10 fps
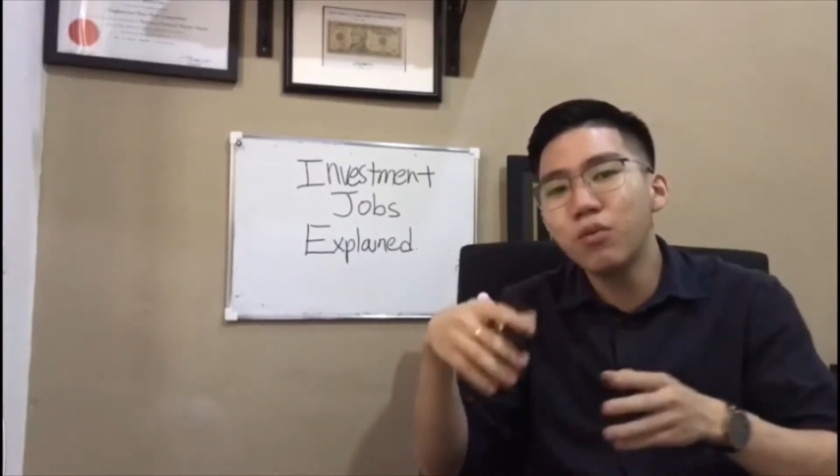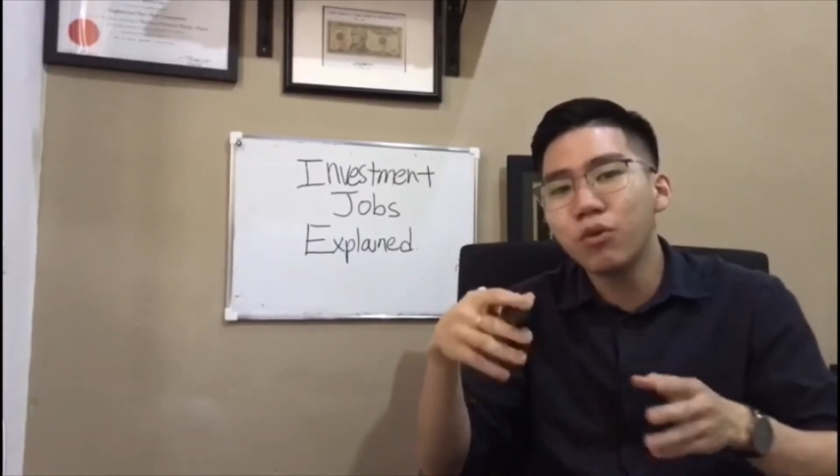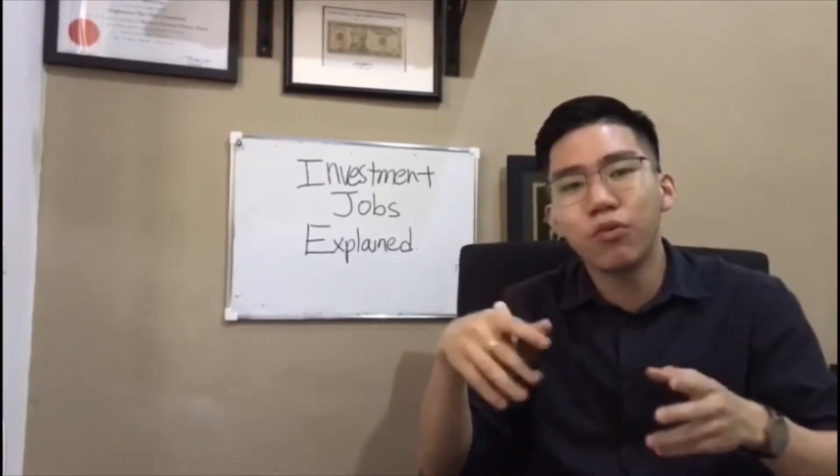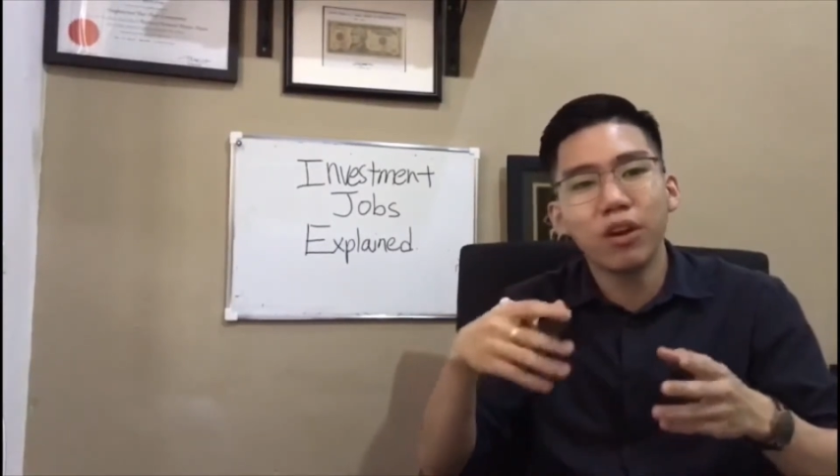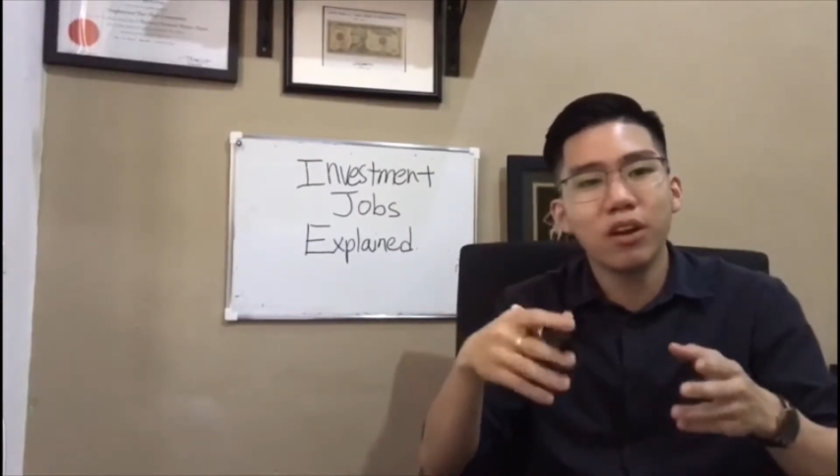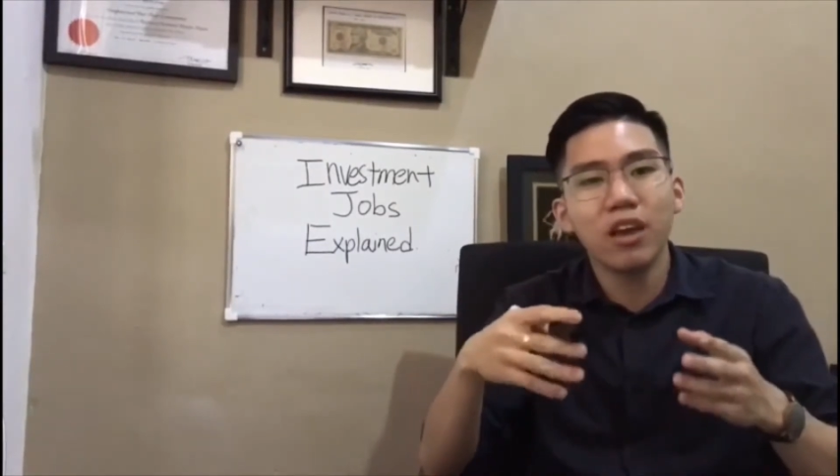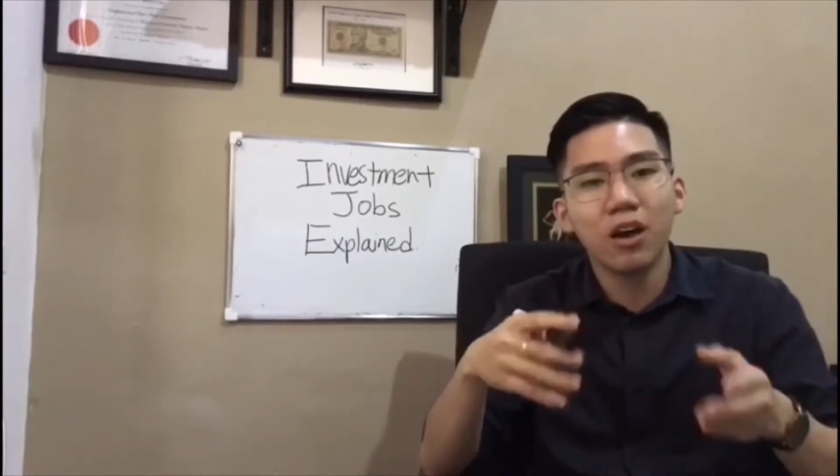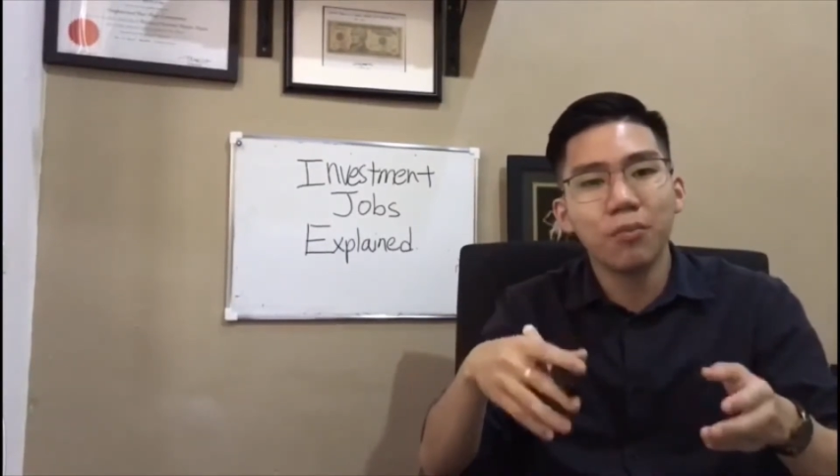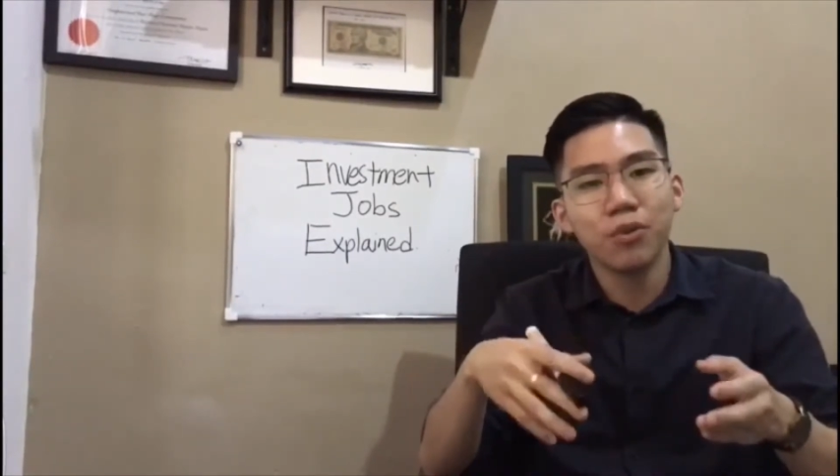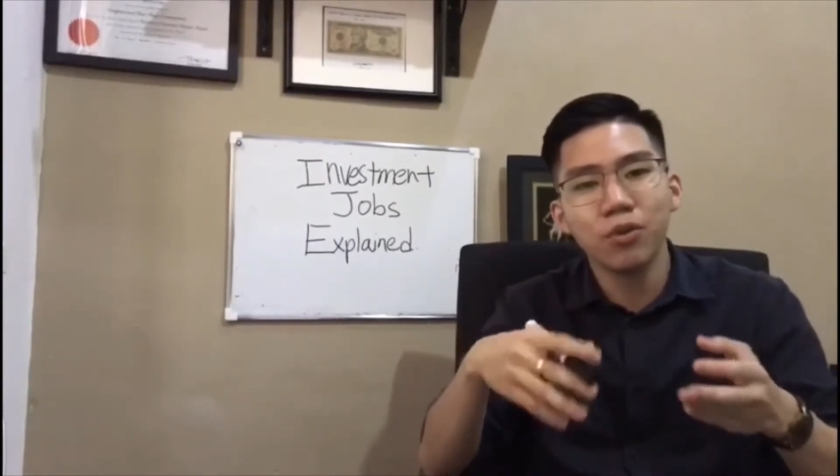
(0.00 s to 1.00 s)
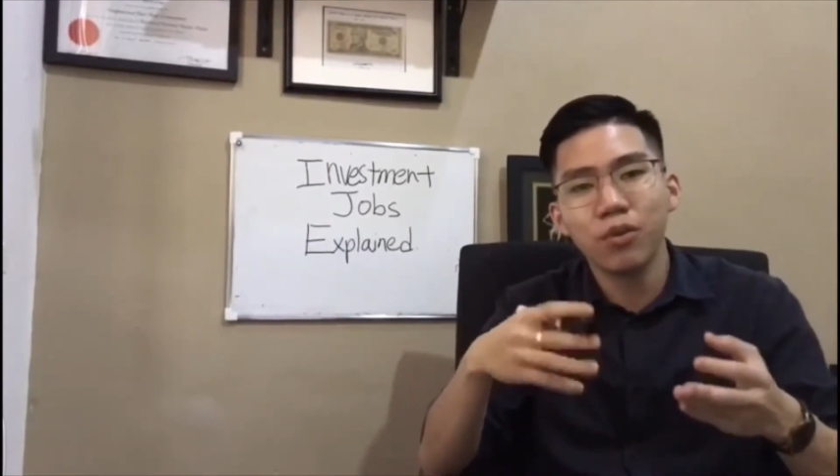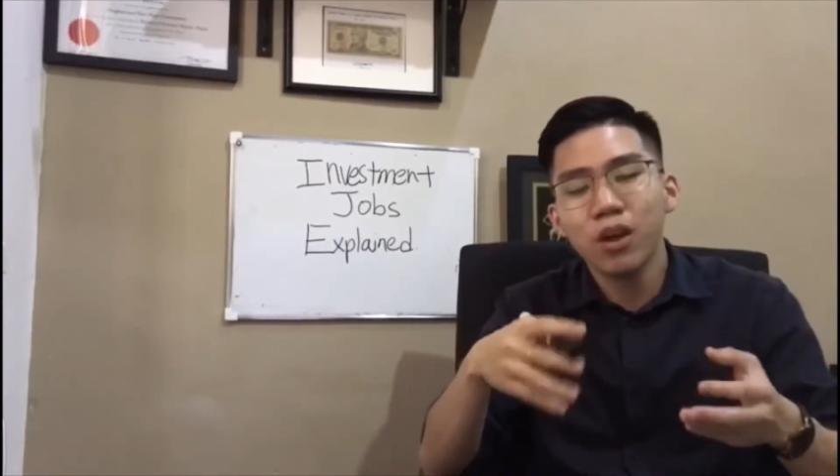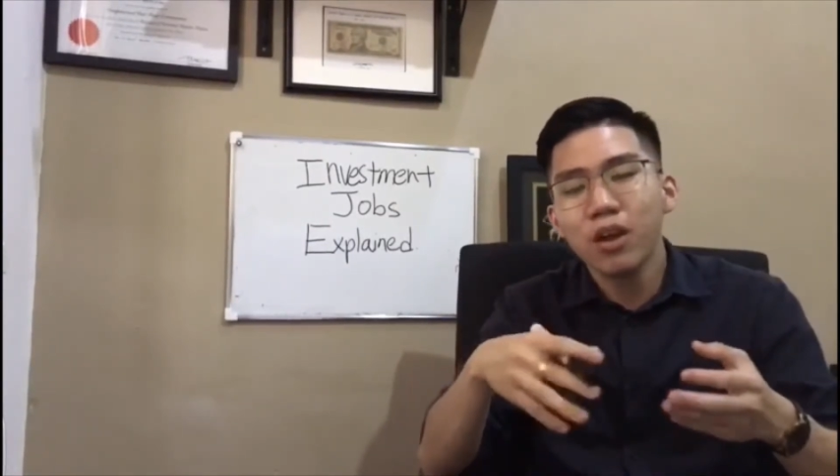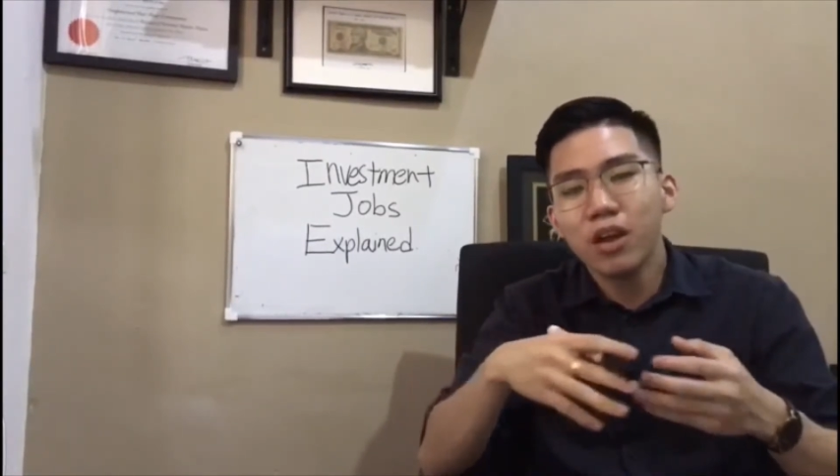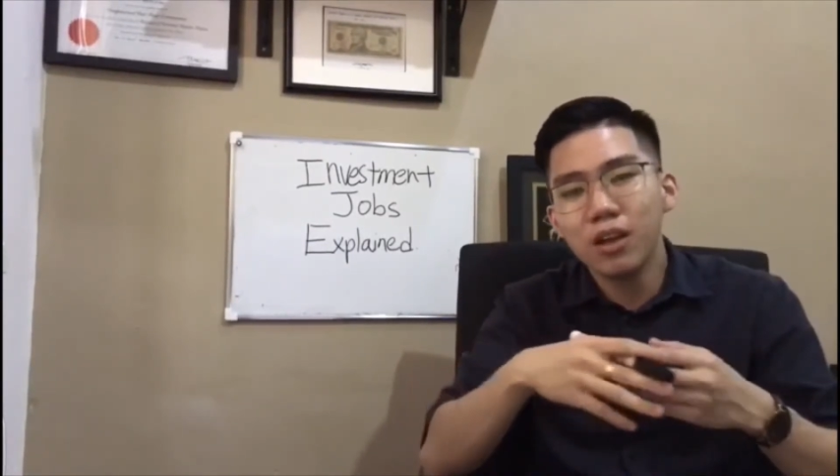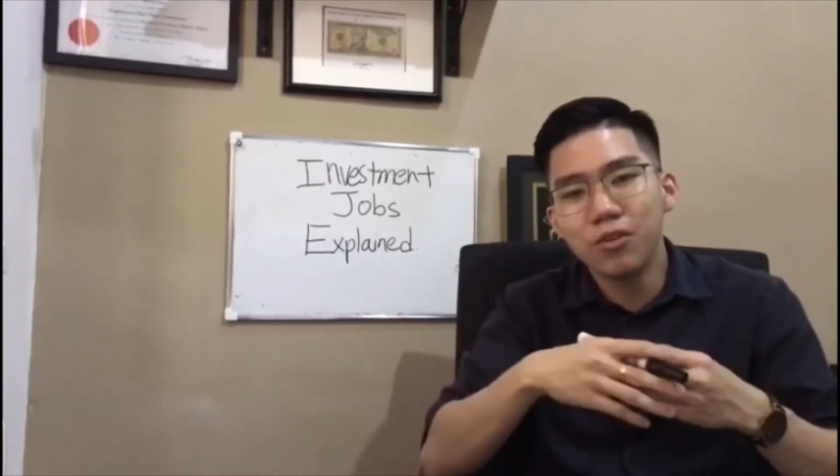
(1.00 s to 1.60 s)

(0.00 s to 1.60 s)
will greatly help you in your